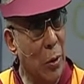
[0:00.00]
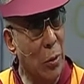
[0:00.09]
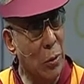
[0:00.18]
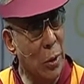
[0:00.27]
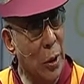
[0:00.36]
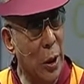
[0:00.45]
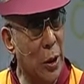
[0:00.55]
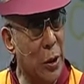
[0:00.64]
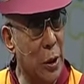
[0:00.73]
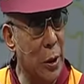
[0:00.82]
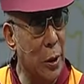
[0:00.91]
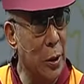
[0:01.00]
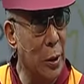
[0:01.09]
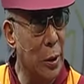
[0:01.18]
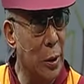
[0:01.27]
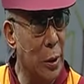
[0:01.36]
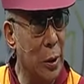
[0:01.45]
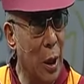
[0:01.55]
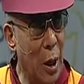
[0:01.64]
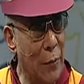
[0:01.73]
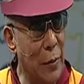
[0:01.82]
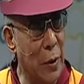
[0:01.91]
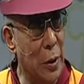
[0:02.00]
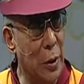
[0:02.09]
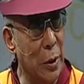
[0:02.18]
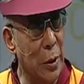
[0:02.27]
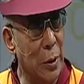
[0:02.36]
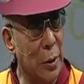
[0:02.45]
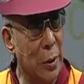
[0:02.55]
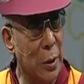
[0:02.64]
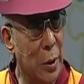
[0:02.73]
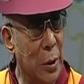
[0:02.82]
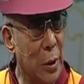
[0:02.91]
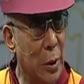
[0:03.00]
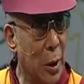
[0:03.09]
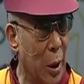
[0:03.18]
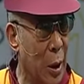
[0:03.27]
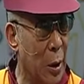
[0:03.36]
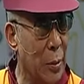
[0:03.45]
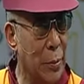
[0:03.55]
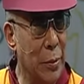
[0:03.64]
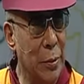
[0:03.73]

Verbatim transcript: also in Asia, Africa, Europe,